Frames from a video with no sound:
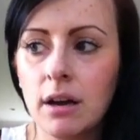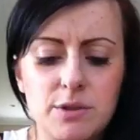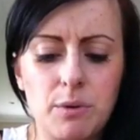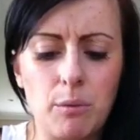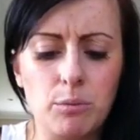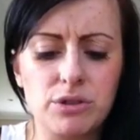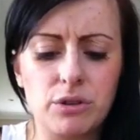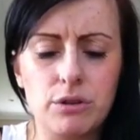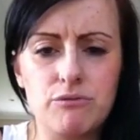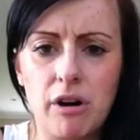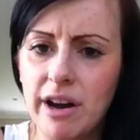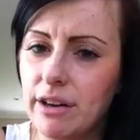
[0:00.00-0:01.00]
This one was
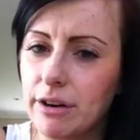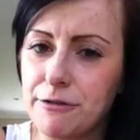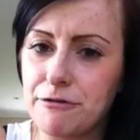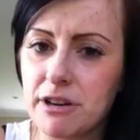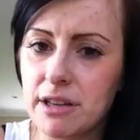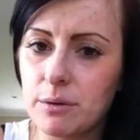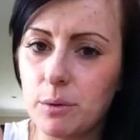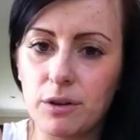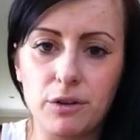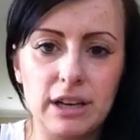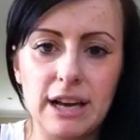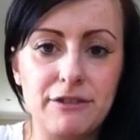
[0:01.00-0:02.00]
on the right ovary and the
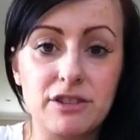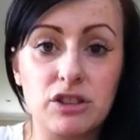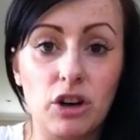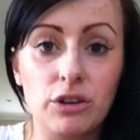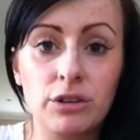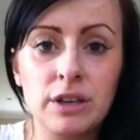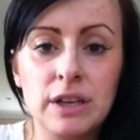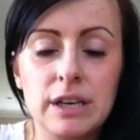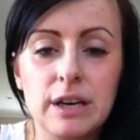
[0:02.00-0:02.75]
one on the left had gone,